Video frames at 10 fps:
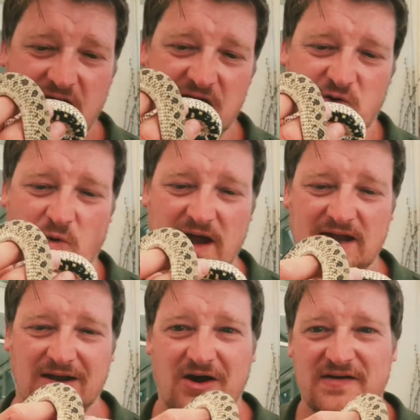quite a
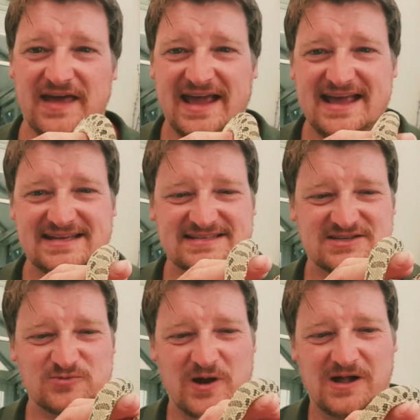lot, and they hiss
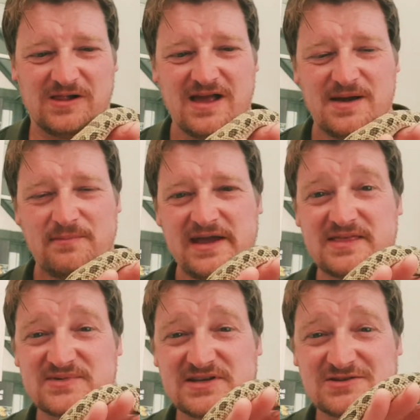as well, make
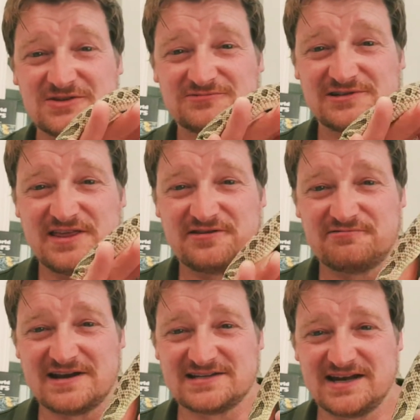themselves look really
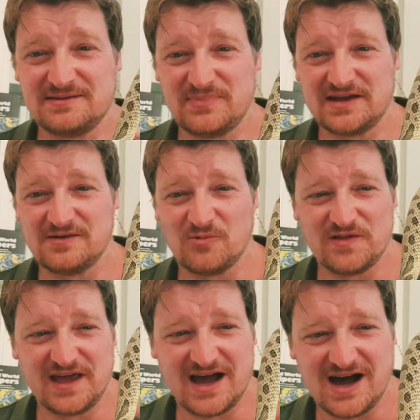threatening, bigger than what
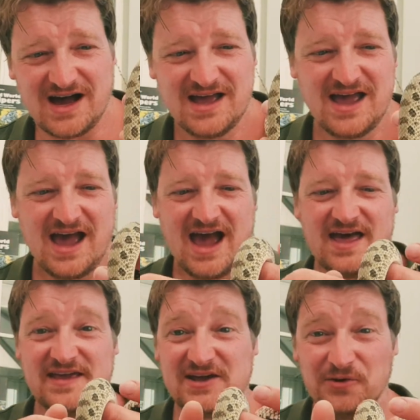they are.
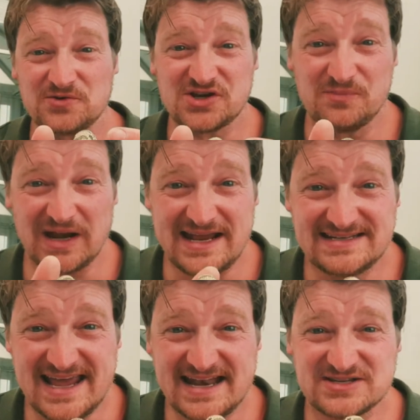They can also play
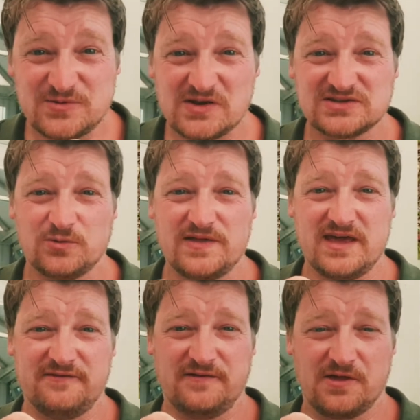dead as well. So when
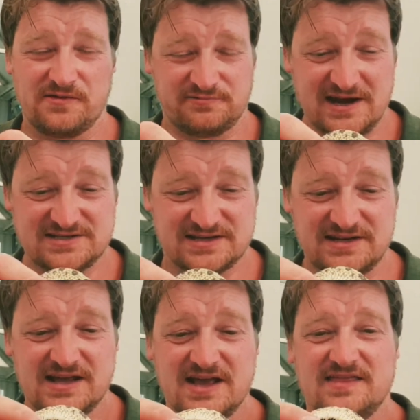they feel
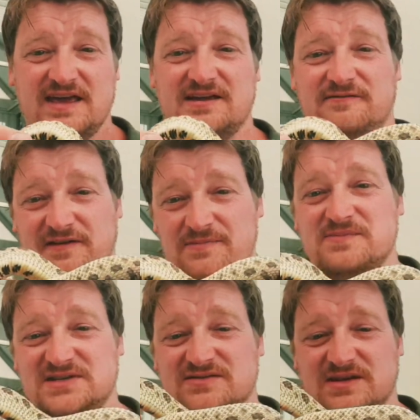threatened, they can flip
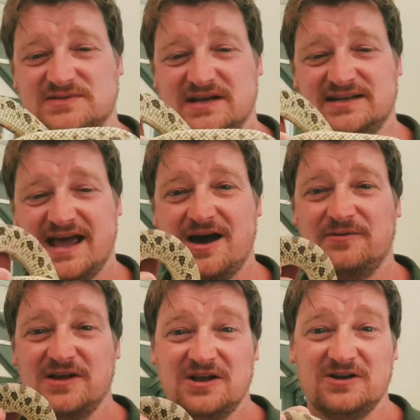themselves upside
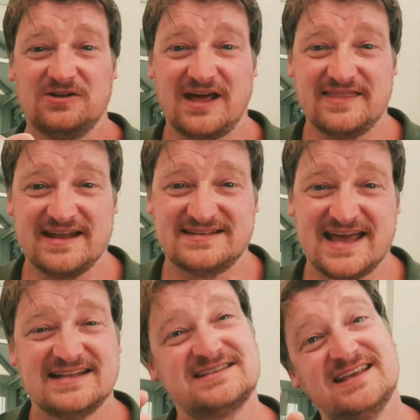down, look like they're
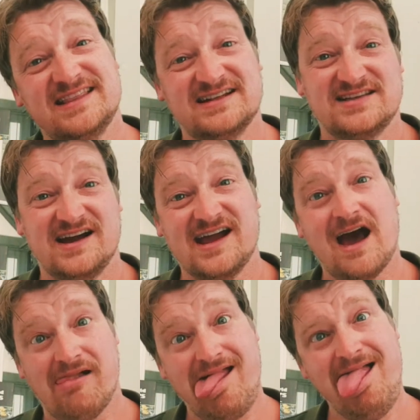dead, stick their tongue
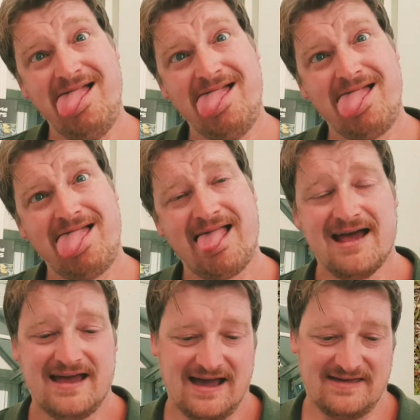out, like, and
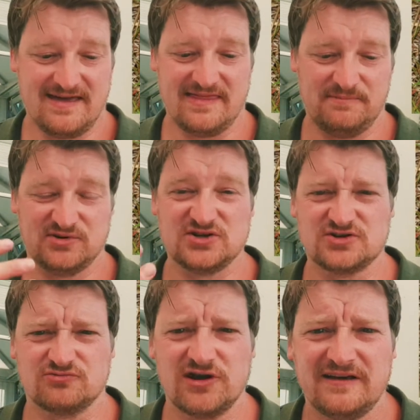then they produce
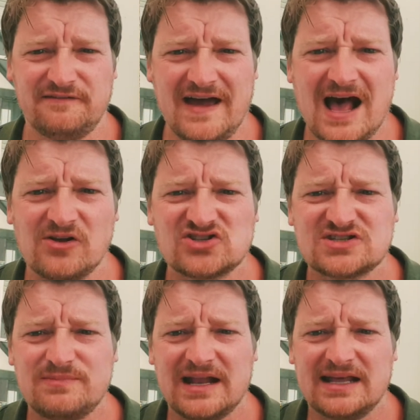a really foul
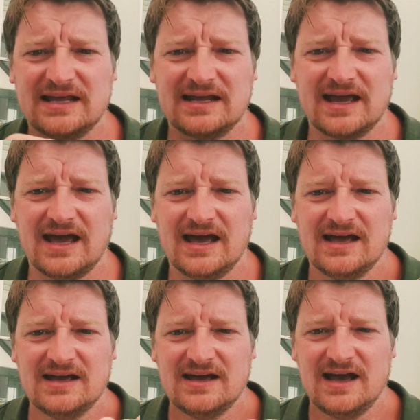smelling
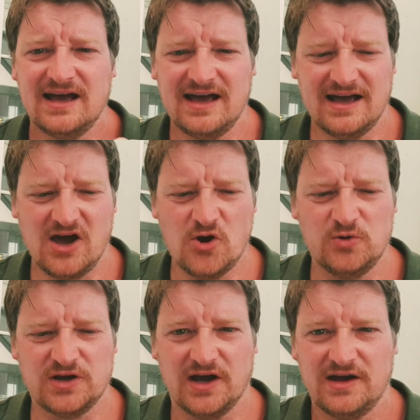
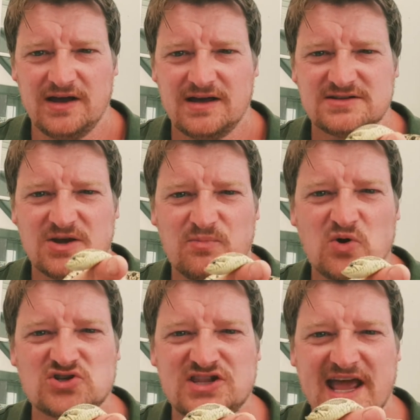odour. So it
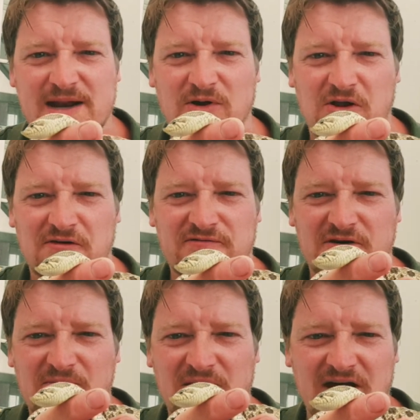puts the animal off
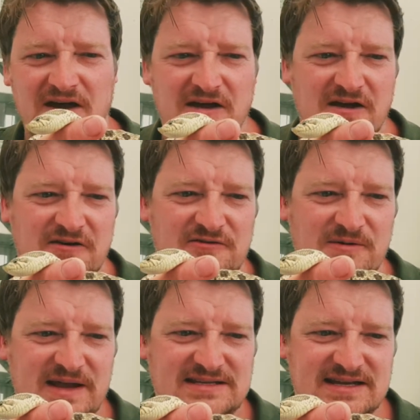from
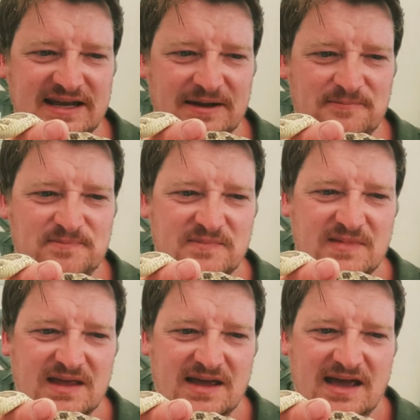eating it.
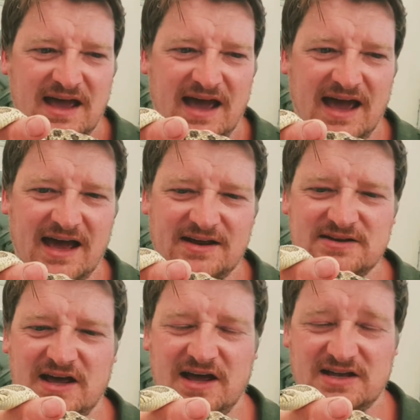
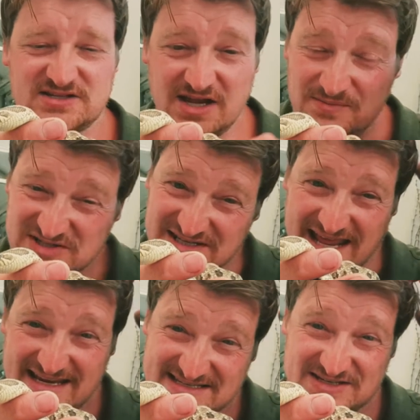And some
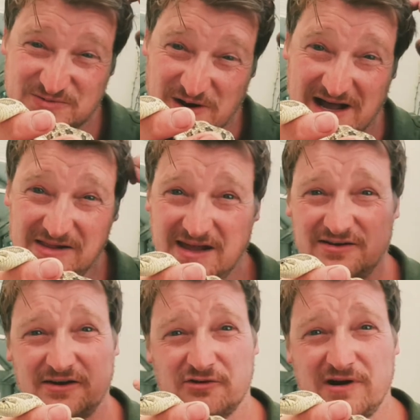snakes as well,
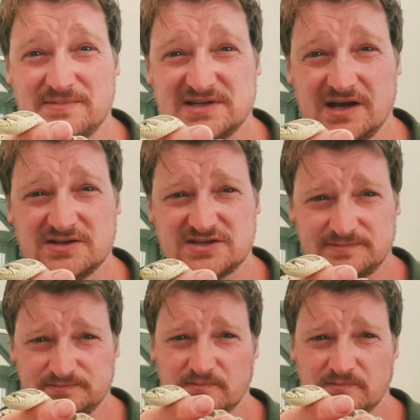and other reptiles,